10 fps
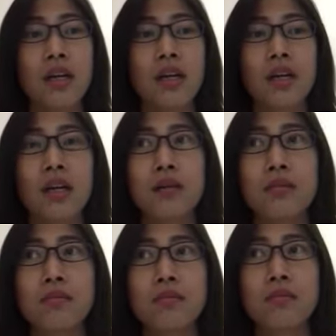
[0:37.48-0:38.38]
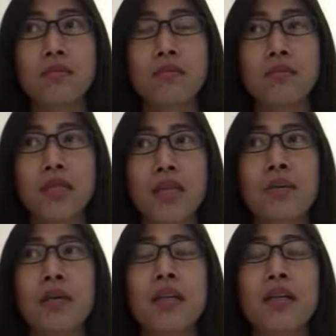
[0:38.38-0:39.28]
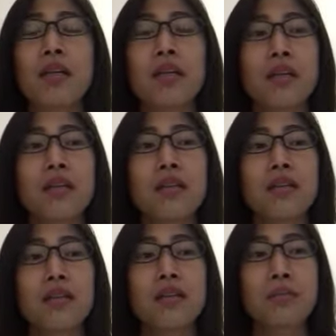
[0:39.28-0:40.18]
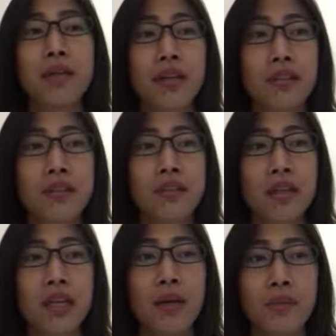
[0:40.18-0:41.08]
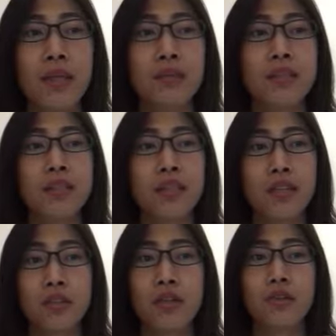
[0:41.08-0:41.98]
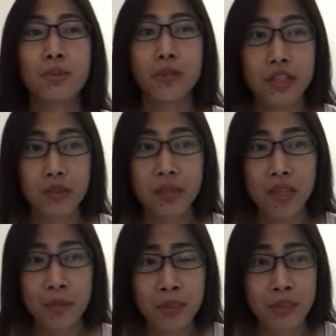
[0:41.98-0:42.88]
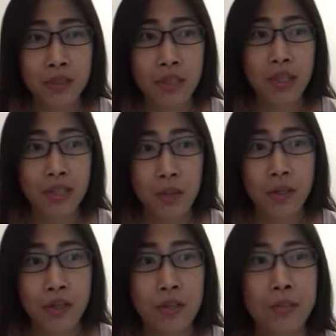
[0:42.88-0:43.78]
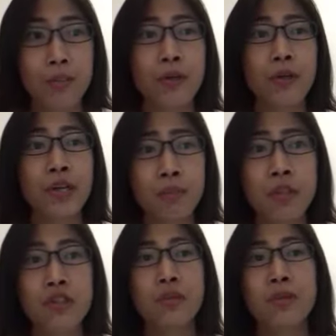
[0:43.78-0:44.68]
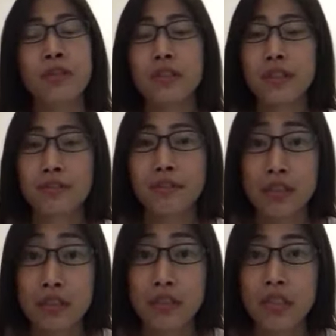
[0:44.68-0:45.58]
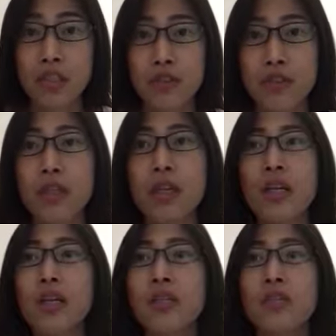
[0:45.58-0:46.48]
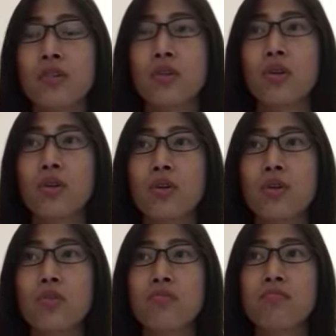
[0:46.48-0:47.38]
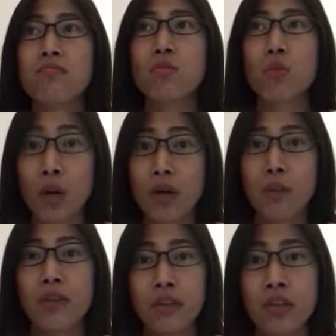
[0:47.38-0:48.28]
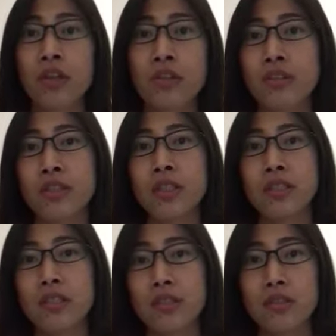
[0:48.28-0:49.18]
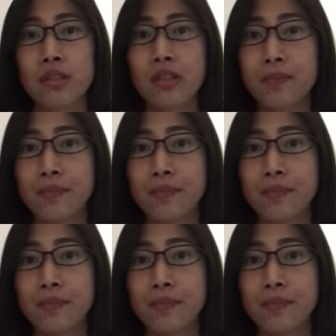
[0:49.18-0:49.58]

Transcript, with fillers: Um, yeah, but uh, pregnancy, uh, epilepsy can cause preterm labor, labor, premature birth, and fetal injury. So work with your doctor on this closely.